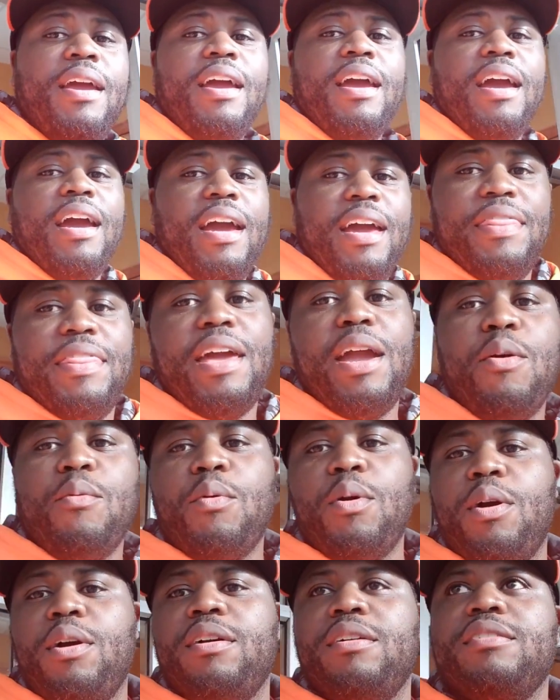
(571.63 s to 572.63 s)
and they
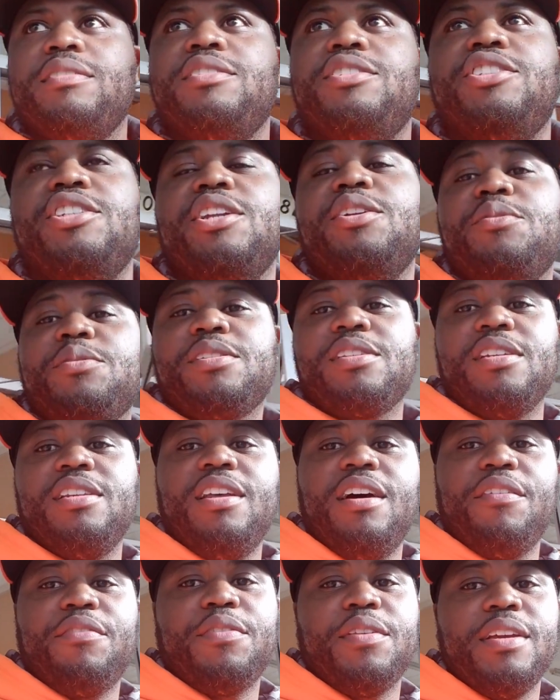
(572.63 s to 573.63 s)
were generous
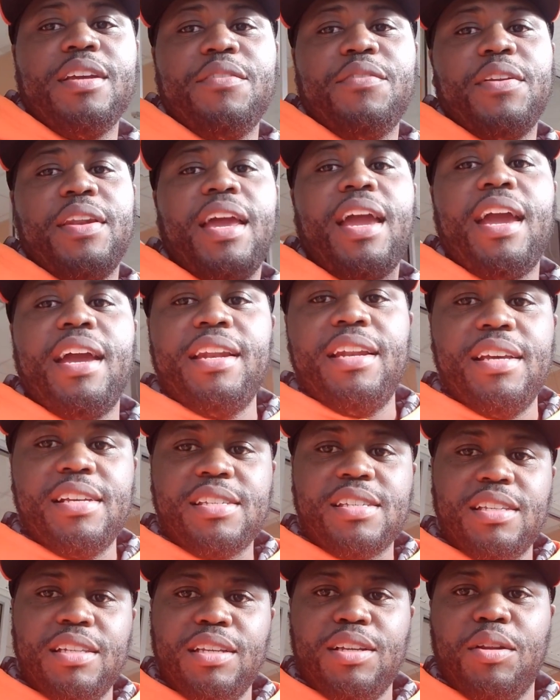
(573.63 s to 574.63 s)
enough to even hand us a
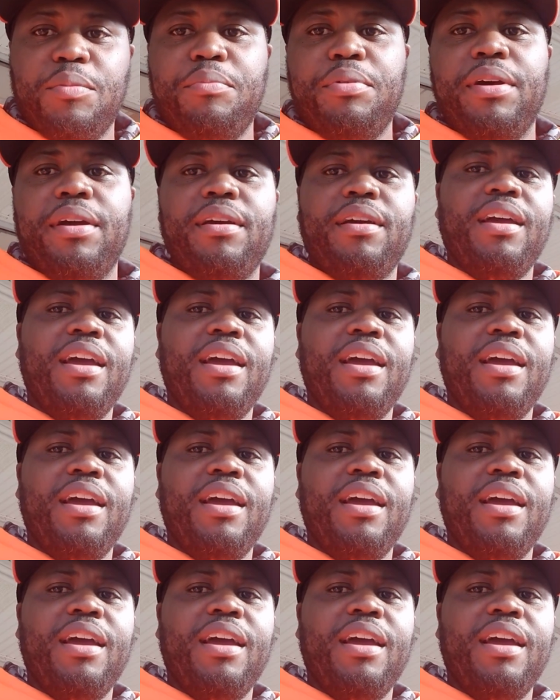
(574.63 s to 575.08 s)
little bit.